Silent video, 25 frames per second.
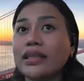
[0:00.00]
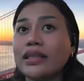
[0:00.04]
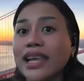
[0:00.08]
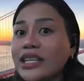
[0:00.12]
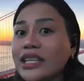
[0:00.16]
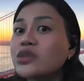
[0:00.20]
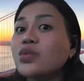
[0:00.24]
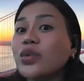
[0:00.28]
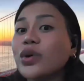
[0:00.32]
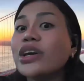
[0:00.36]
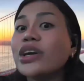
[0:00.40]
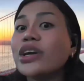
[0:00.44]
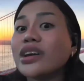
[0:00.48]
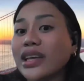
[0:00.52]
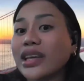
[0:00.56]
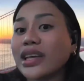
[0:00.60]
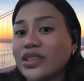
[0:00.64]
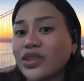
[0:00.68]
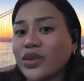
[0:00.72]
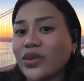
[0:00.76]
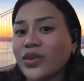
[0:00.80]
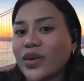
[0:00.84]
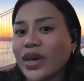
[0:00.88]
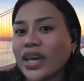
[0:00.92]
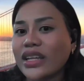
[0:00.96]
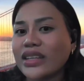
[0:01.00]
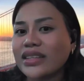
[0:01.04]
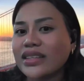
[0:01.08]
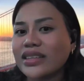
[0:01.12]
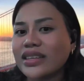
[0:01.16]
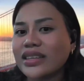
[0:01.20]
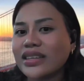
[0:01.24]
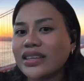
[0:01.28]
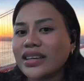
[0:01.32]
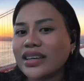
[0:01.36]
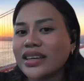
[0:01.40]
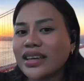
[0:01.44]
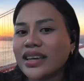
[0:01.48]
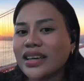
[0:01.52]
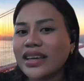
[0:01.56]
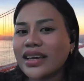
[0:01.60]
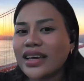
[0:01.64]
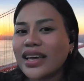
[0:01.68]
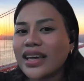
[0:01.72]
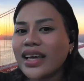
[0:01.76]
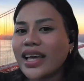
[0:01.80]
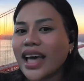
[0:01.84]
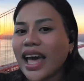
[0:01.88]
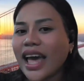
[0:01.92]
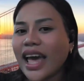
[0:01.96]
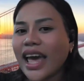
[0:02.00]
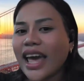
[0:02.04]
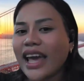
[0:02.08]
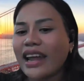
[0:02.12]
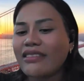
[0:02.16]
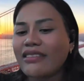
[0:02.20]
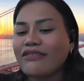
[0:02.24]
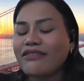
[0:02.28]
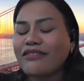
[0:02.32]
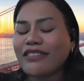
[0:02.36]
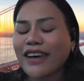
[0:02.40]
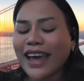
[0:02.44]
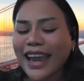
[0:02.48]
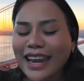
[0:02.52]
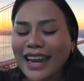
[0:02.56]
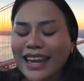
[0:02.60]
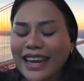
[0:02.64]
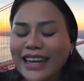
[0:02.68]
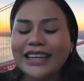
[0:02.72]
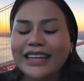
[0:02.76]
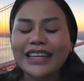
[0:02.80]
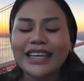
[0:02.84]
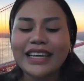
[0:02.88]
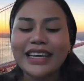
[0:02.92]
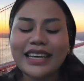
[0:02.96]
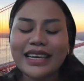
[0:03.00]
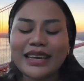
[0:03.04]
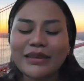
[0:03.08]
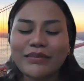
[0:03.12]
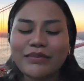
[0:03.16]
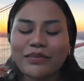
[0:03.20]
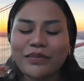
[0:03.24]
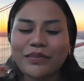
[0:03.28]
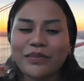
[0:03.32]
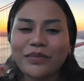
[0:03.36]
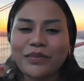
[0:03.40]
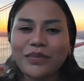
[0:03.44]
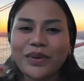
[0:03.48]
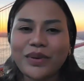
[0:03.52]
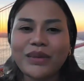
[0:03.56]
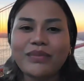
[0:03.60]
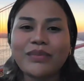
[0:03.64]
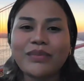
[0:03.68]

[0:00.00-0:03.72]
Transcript: and let's work into it. And finally,